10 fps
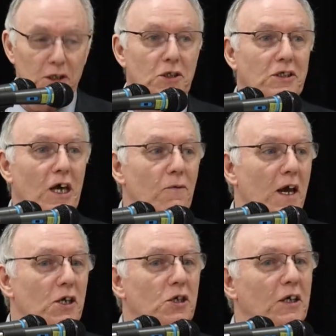
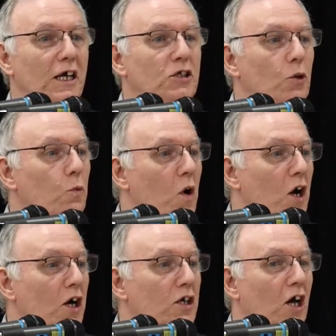Salvation is the
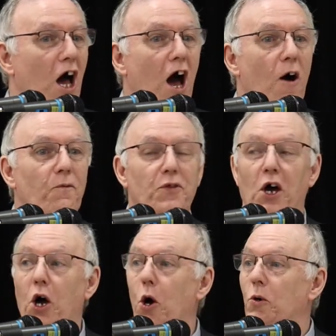work of
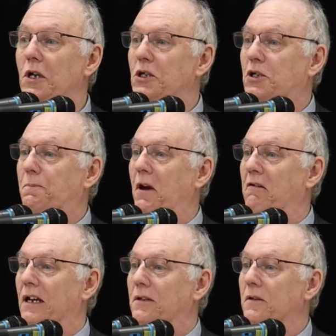the Holy
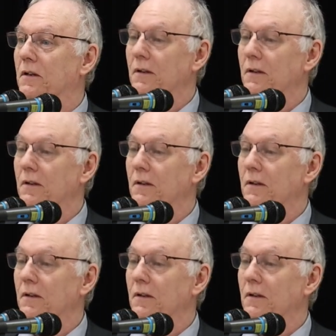Spirit.